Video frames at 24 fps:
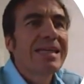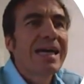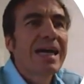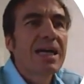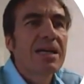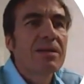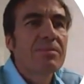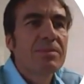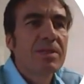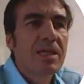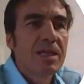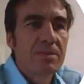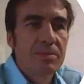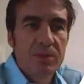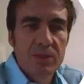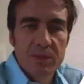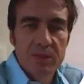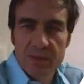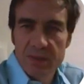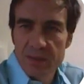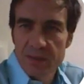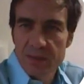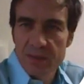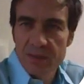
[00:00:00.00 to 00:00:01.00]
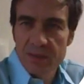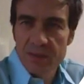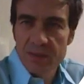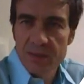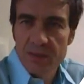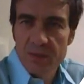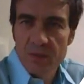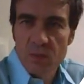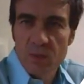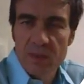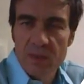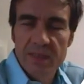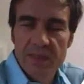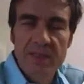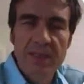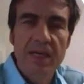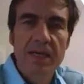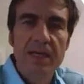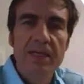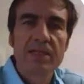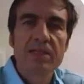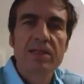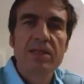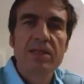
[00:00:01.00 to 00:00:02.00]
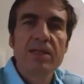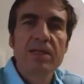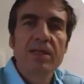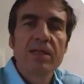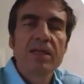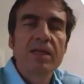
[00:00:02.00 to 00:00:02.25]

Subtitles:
Timetables, we said,